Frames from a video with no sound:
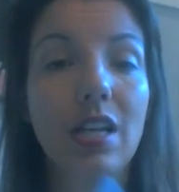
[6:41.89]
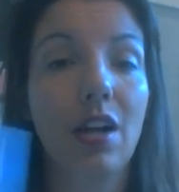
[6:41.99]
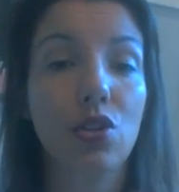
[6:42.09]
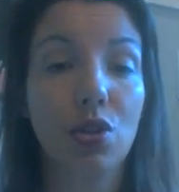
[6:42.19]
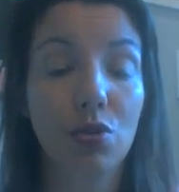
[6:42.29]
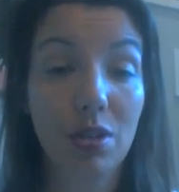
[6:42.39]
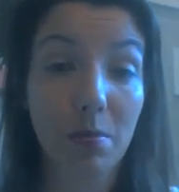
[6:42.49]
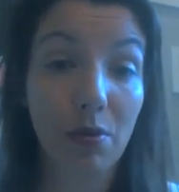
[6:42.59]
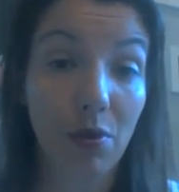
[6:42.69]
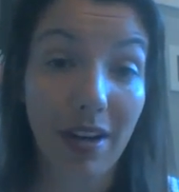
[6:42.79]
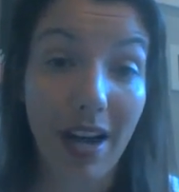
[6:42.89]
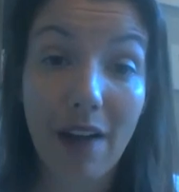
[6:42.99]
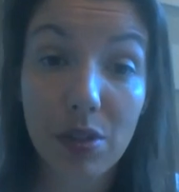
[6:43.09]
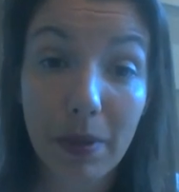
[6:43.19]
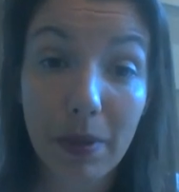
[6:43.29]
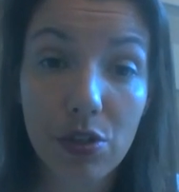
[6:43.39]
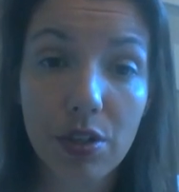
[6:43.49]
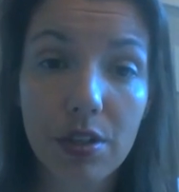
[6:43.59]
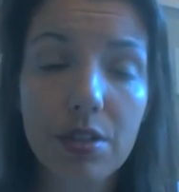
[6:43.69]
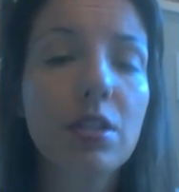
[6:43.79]
I'll show some before and after
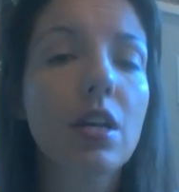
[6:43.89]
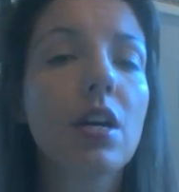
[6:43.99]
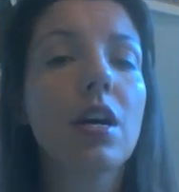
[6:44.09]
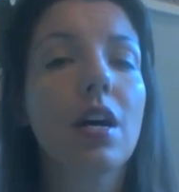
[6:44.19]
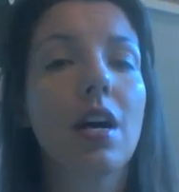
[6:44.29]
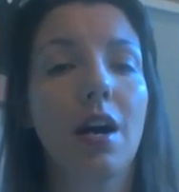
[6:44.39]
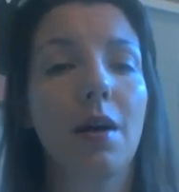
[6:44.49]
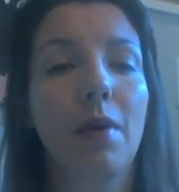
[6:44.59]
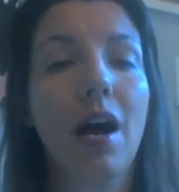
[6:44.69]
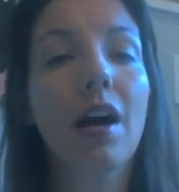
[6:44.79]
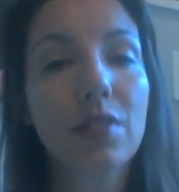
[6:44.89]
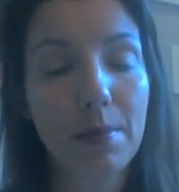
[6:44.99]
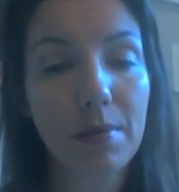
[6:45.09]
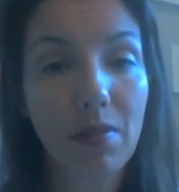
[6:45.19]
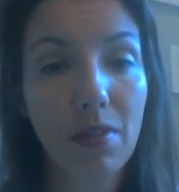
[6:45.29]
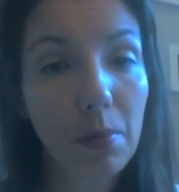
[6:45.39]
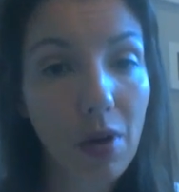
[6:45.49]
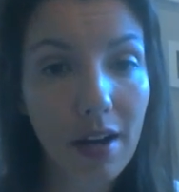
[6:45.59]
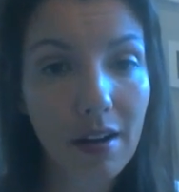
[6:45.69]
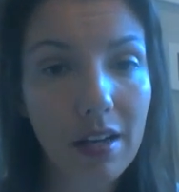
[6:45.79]
pictures of some of the
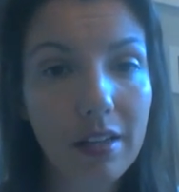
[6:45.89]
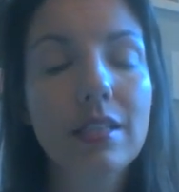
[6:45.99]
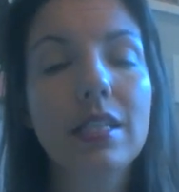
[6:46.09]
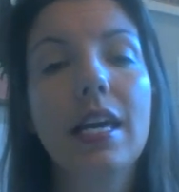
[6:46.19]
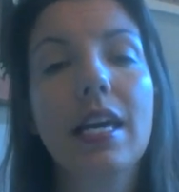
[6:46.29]
products,